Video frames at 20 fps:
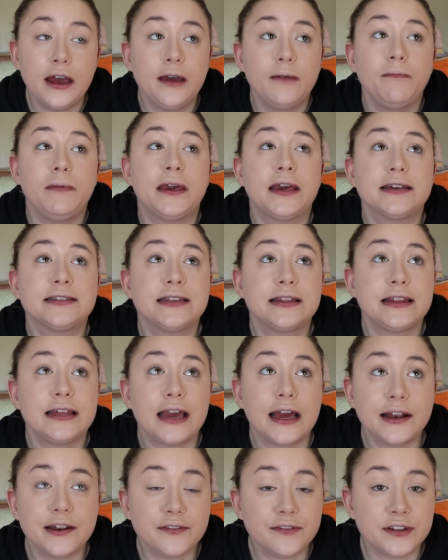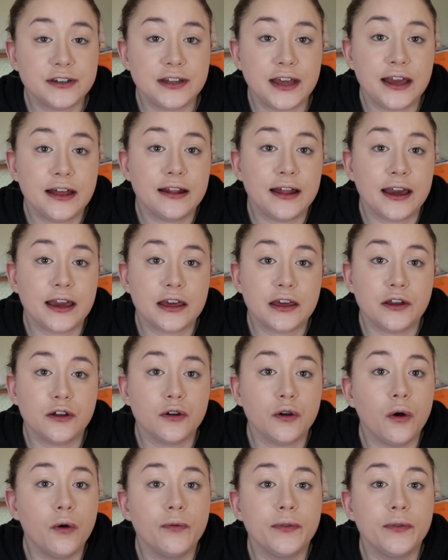because at the end of the day, like, you're